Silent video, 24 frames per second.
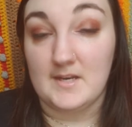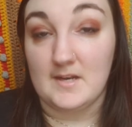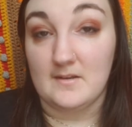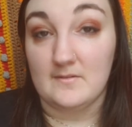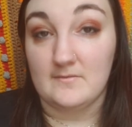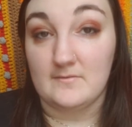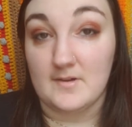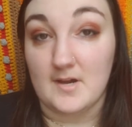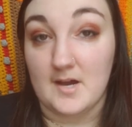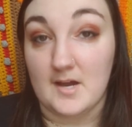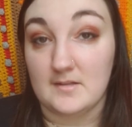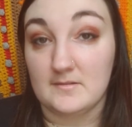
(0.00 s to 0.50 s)

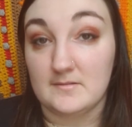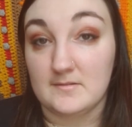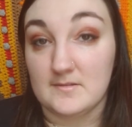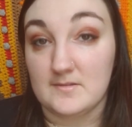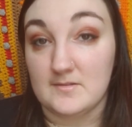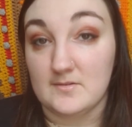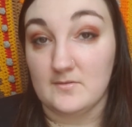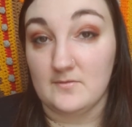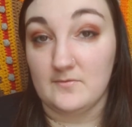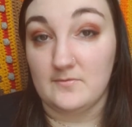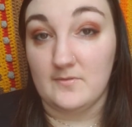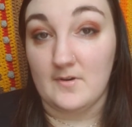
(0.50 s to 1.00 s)
I've gotten
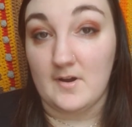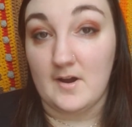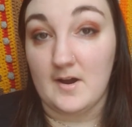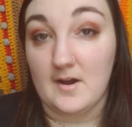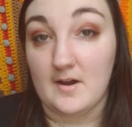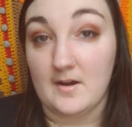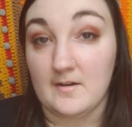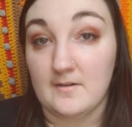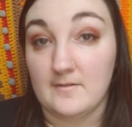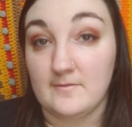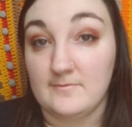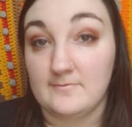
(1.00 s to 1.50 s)
so
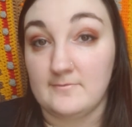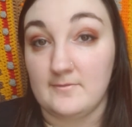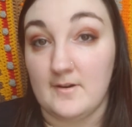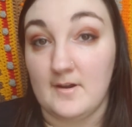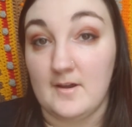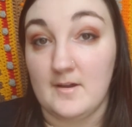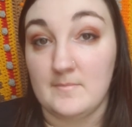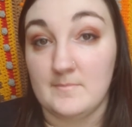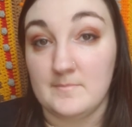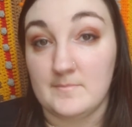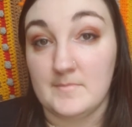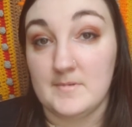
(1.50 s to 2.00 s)
far
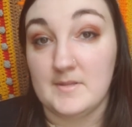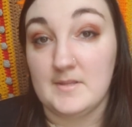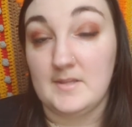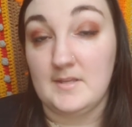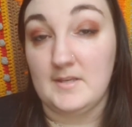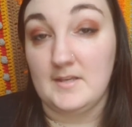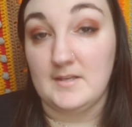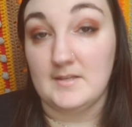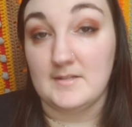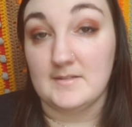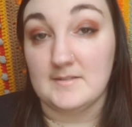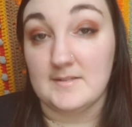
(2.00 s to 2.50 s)
from
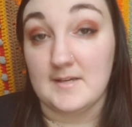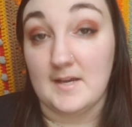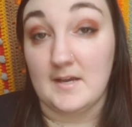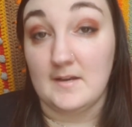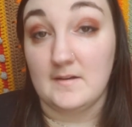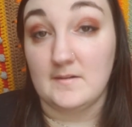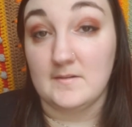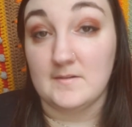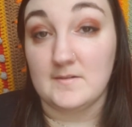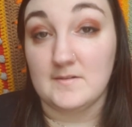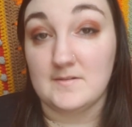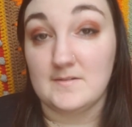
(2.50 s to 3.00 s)
the
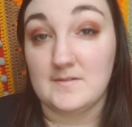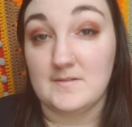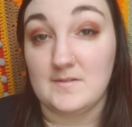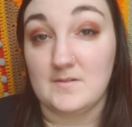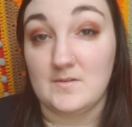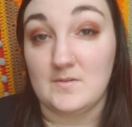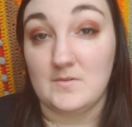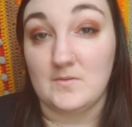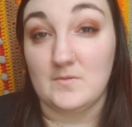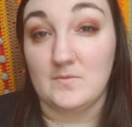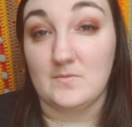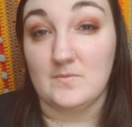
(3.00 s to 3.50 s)
designers
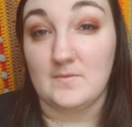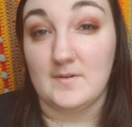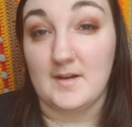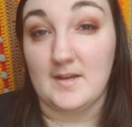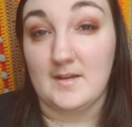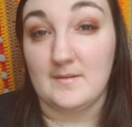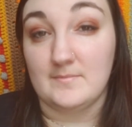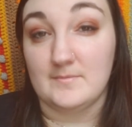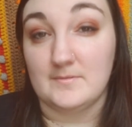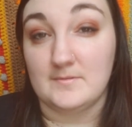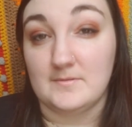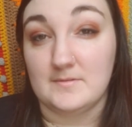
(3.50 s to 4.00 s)
who were
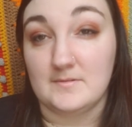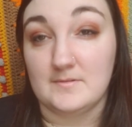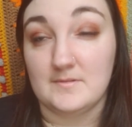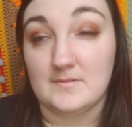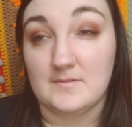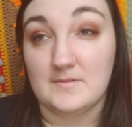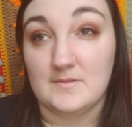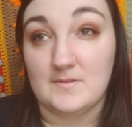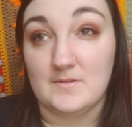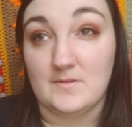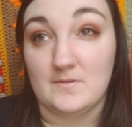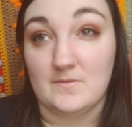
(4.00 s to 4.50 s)
able
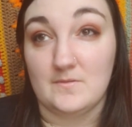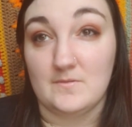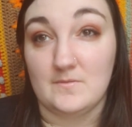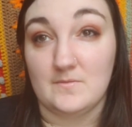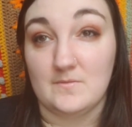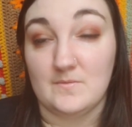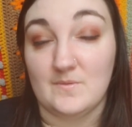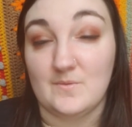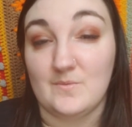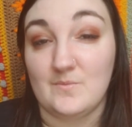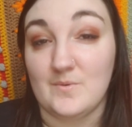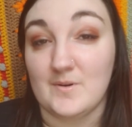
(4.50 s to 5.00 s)

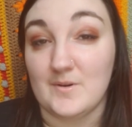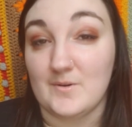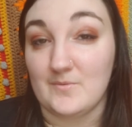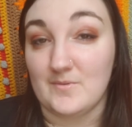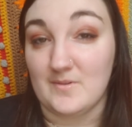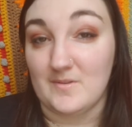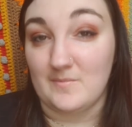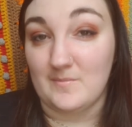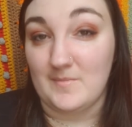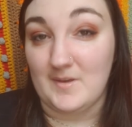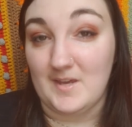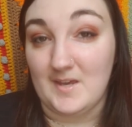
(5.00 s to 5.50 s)
to work
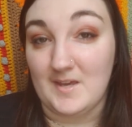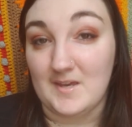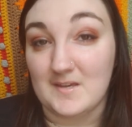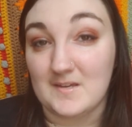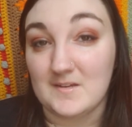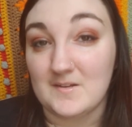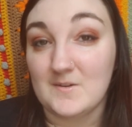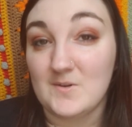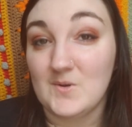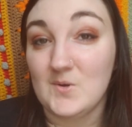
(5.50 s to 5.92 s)
with me